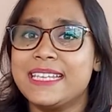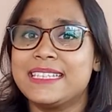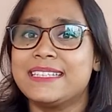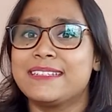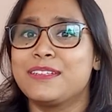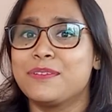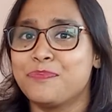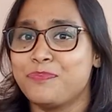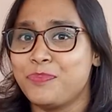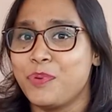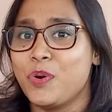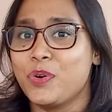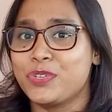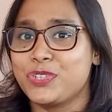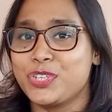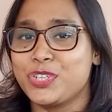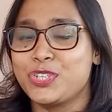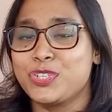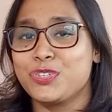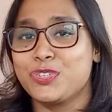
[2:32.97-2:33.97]
is it
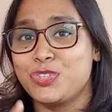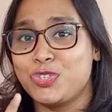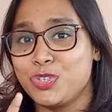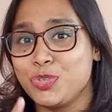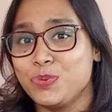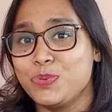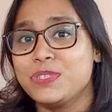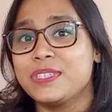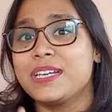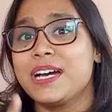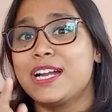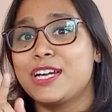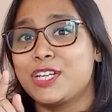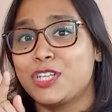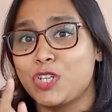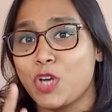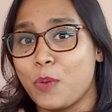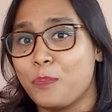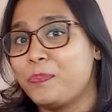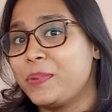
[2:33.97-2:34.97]
important to choose a
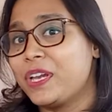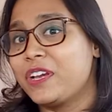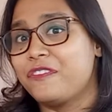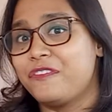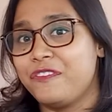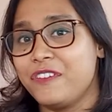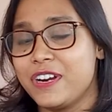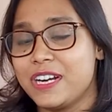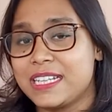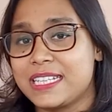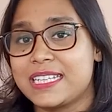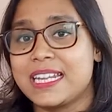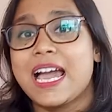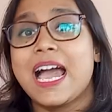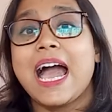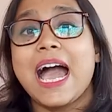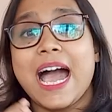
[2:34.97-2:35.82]
topic first